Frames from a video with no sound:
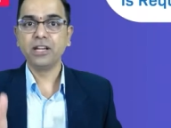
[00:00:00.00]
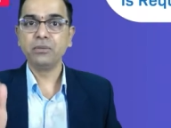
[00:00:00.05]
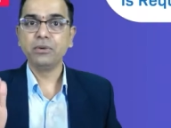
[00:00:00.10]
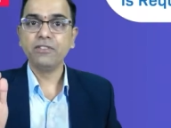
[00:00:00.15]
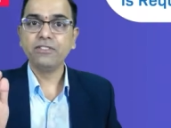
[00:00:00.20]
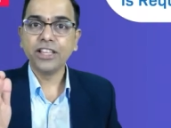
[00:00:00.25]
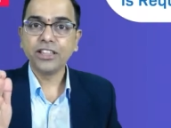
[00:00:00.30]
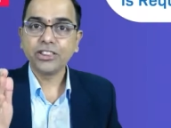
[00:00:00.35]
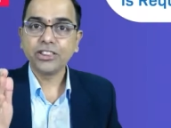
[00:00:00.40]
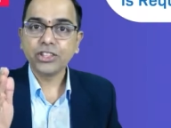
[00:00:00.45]

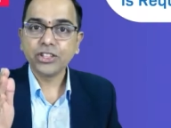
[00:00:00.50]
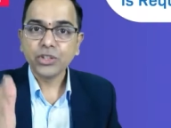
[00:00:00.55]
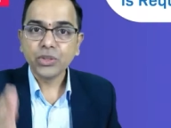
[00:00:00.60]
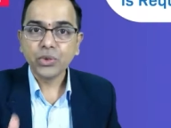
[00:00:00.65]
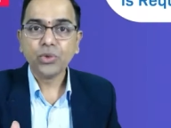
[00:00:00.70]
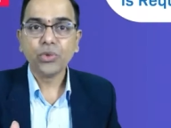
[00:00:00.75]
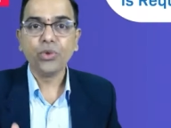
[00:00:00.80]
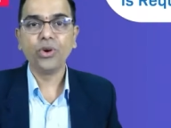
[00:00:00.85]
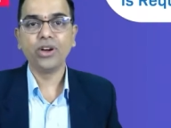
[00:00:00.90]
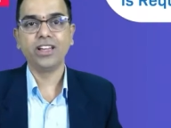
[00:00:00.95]
you
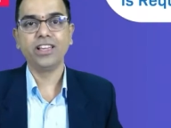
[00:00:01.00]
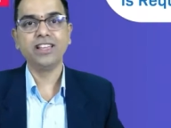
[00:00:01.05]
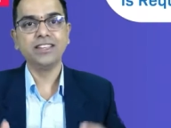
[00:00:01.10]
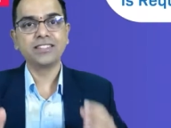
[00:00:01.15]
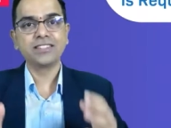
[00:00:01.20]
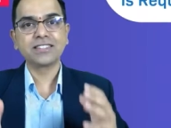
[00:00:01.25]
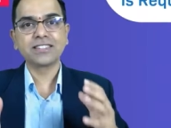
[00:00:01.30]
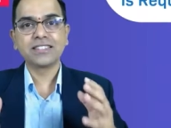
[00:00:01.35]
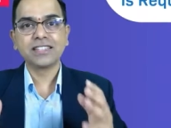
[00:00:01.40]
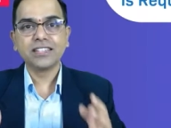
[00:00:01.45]
in
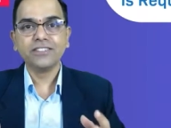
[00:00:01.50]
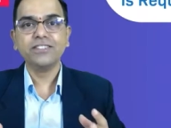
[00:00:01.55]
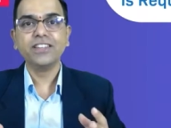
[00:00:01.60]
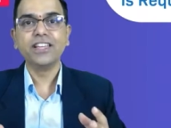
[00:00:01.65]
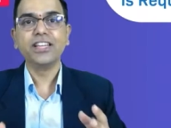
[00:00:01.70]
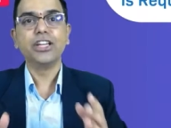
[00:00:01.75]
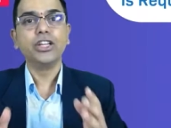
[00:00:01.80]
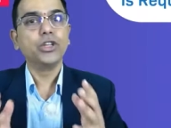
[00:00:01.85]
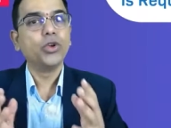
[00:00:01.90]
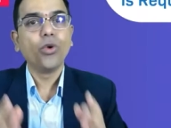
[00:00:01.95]
serving
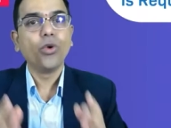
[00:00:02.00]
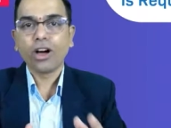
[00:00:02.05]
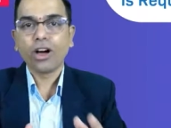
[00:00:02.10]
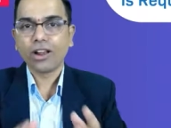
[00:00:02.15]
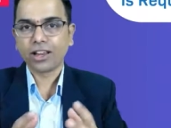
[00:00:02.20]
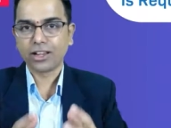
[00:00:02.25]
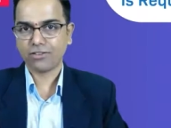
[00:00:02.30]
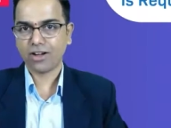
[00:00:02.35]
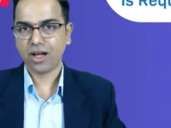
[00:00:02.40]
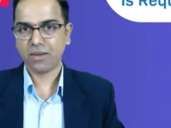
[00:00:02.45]
your
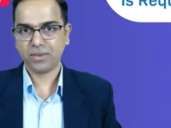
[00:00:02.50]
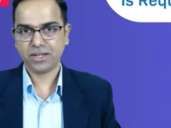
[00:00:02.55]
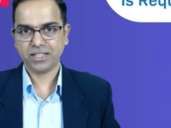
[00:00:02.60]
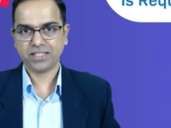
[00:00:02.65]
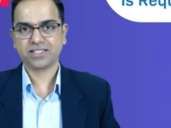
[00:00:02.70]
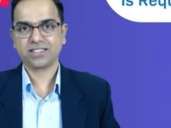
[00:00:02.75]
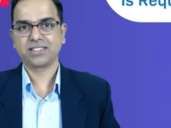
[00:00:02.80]
requirements.